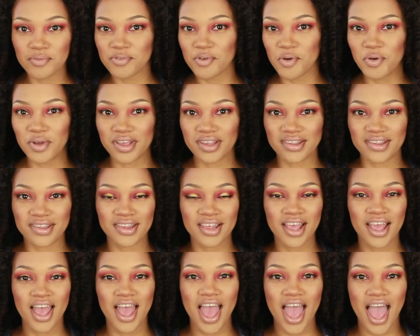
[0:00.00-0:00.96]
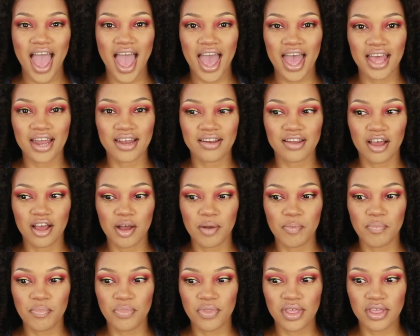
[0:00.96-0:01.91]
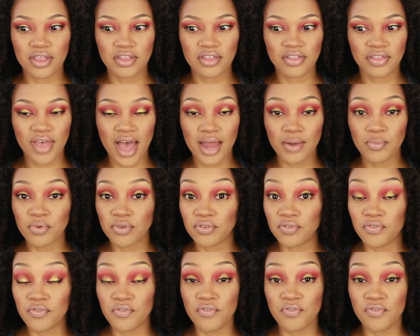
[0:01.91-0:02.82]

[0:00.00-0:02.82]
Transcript: Focus. And that was